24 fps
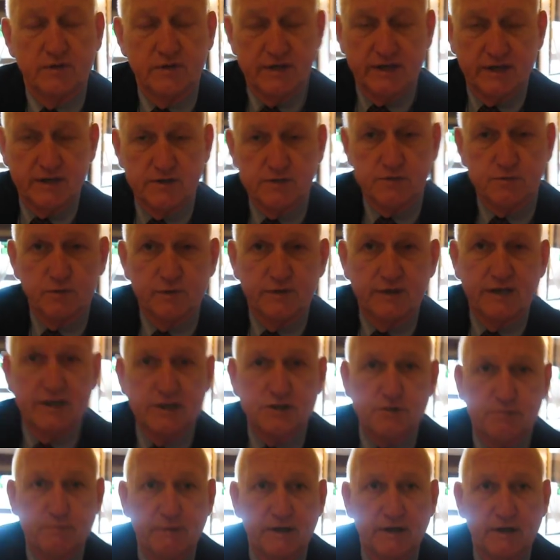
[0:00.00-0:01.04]
Yes, when they
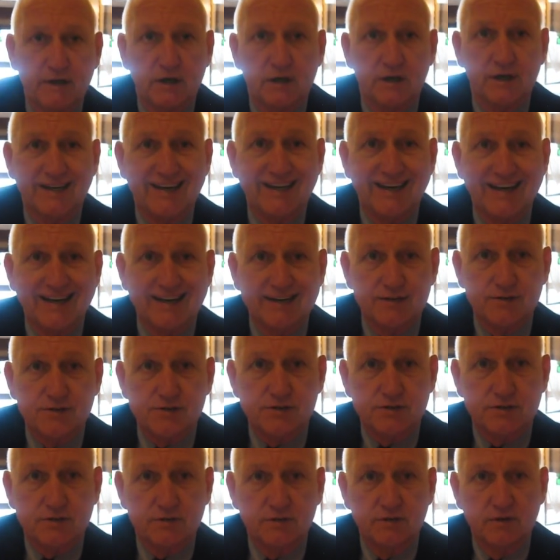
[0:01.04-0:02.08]
speak
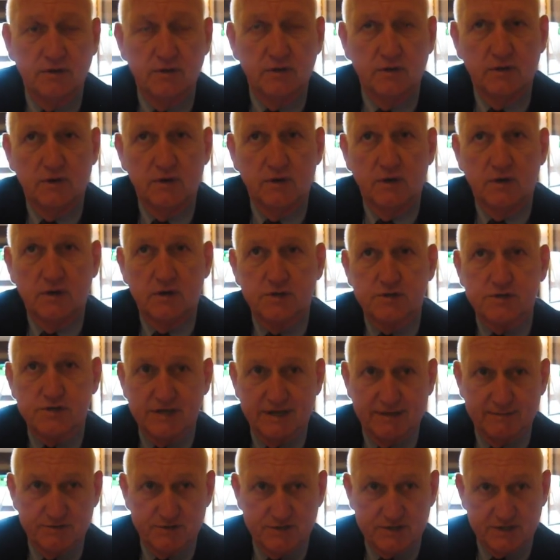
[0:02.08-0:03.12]
against
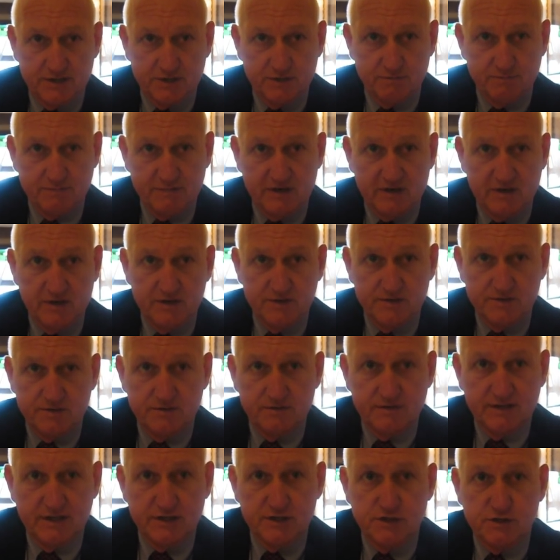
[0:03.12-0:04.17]
same-sex marriage,
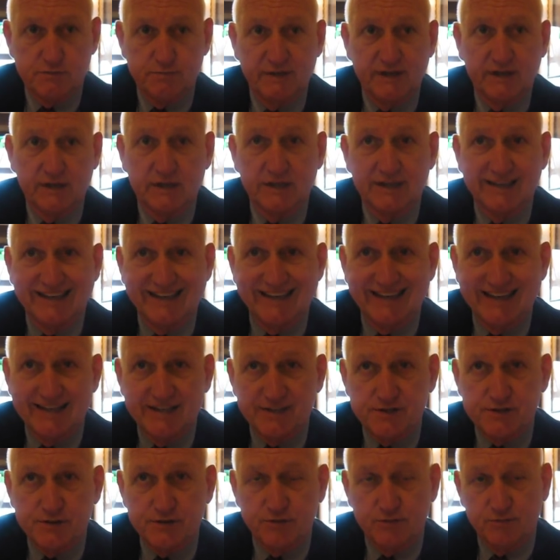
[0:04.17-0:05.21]
they speak
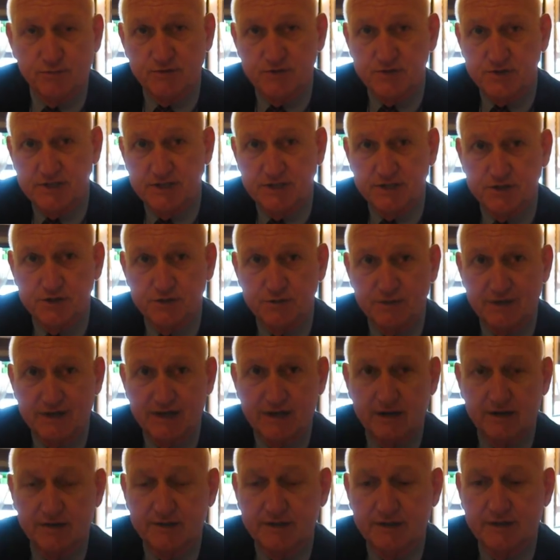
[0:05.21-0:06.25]
against
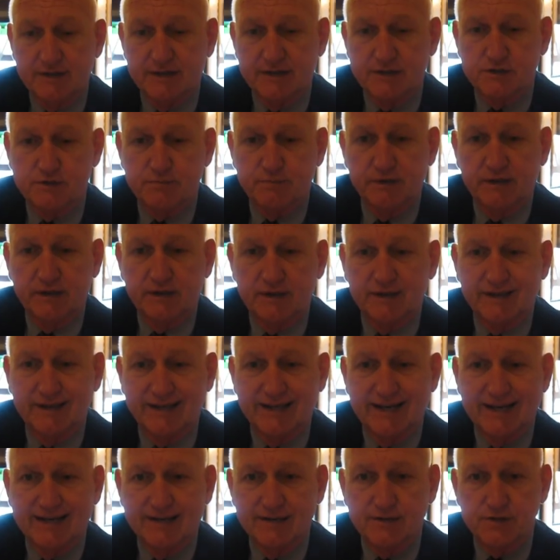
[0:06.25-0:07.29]
homosexuality, they speak
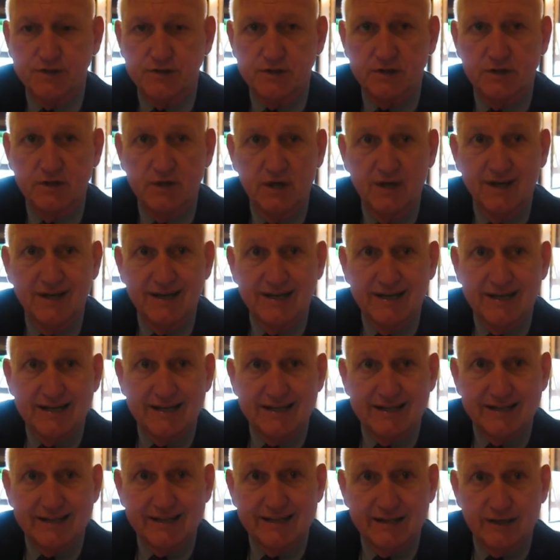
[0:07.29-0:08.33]
against
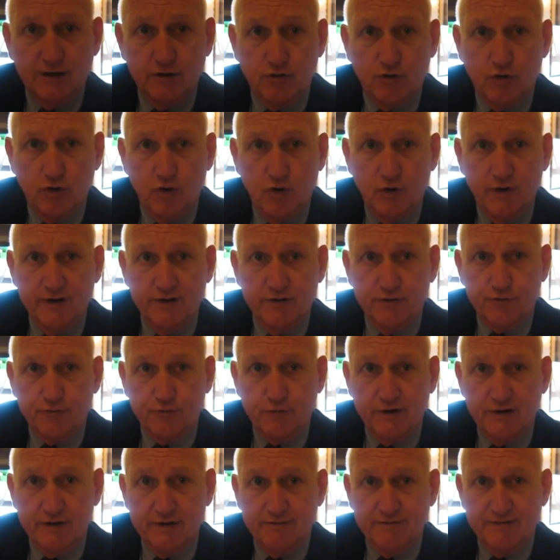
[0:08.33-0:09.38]
the growing
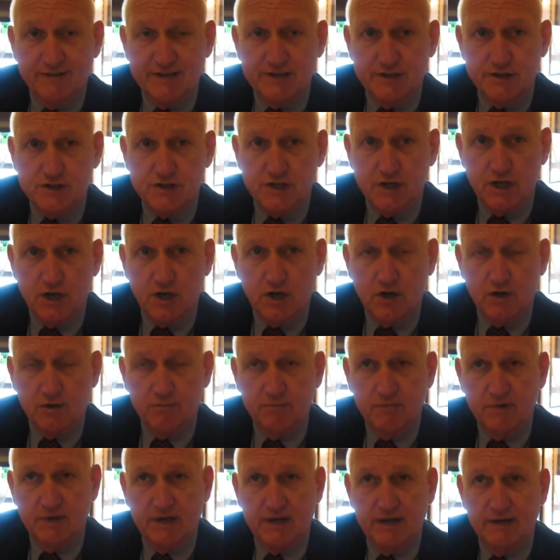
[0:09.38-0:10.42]
threat of Islam,
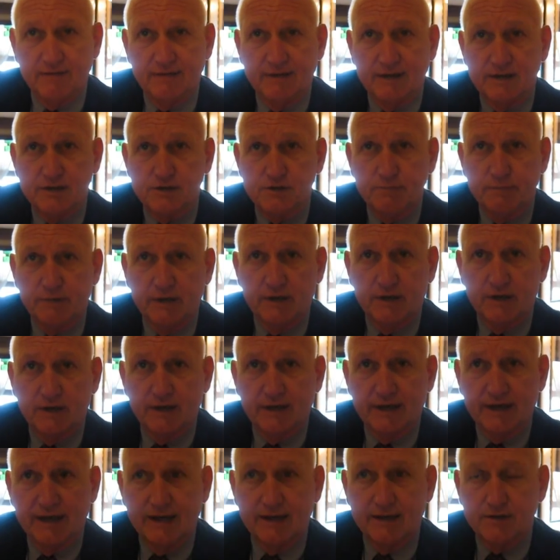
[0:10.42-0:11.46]
and they speak
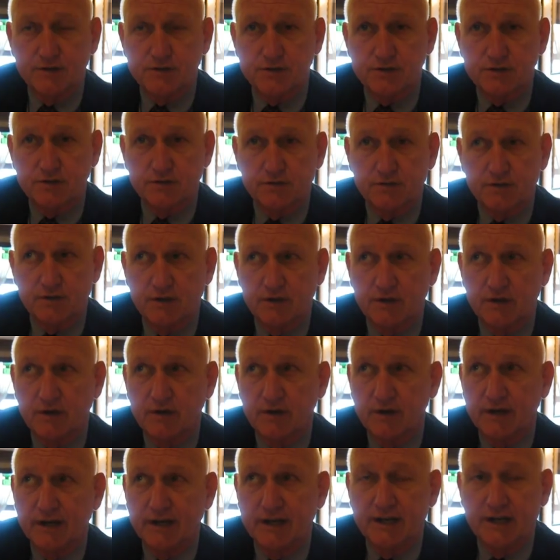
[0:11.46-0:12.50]
against
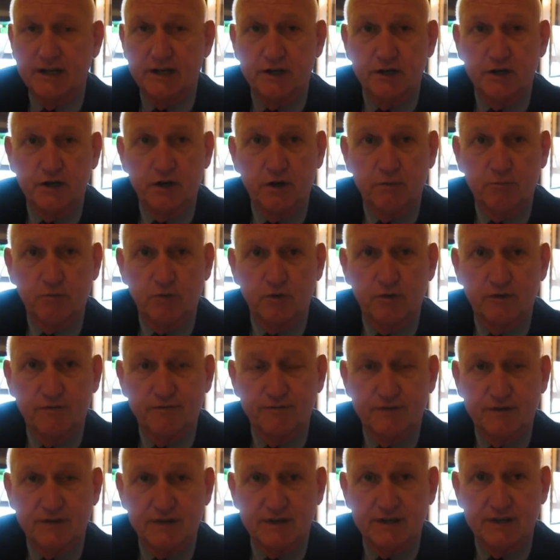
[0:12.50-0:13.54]
any number of
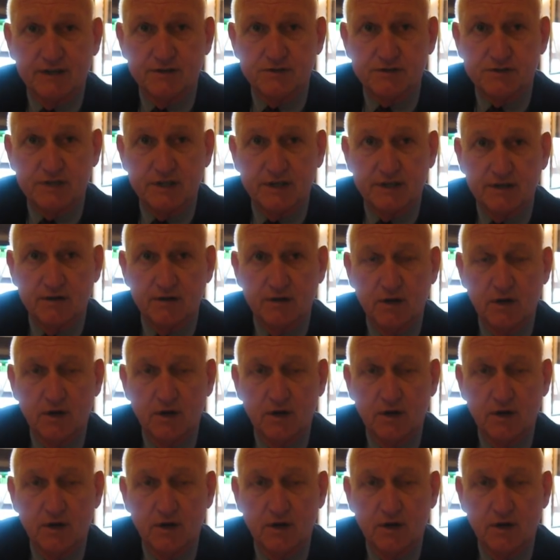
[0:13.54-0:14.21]
things that